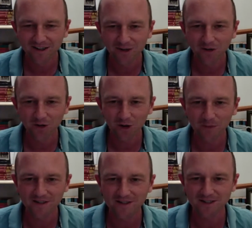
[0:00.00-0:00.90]
on the
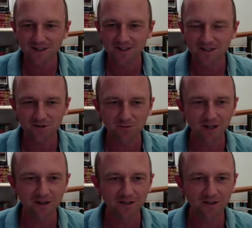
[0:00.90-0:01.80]
comments, and it's just
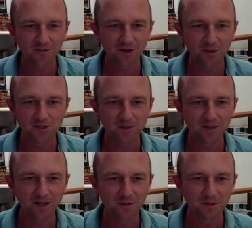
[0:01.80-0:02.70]
really like the whole
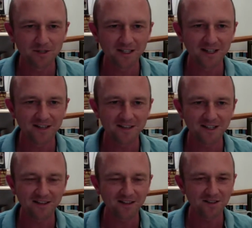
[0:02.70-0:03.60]
Shiplake community getting
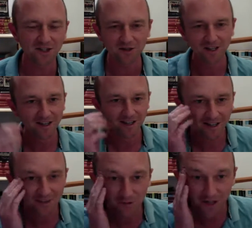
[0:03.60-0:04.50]
together. So
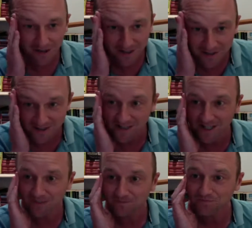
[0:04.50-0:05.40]
it's really nice to
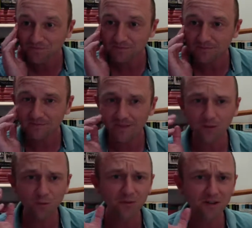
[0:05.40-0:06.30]
see.
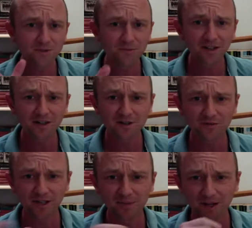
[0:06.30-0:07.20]
We've had some really nice
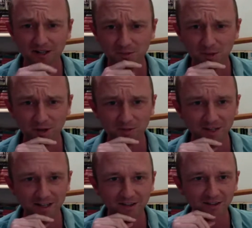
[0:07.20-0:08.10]
feedback as well,
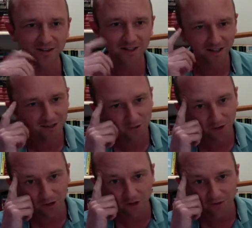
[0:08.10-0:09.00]
saying that for
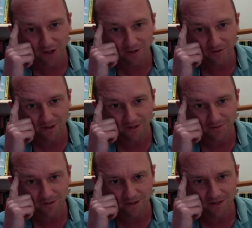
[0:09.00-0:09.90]
a lot of you,
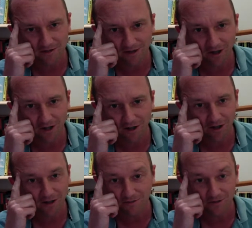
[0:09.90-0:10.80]
this is the
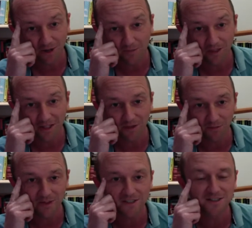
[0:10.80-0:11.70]
highlight. I can't believe
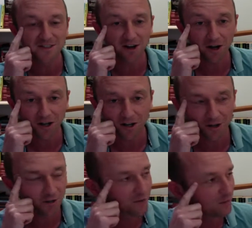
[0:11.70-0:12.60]
it, but this is the
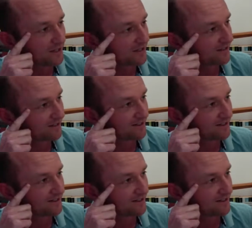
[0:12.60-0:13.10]
highlight of your week.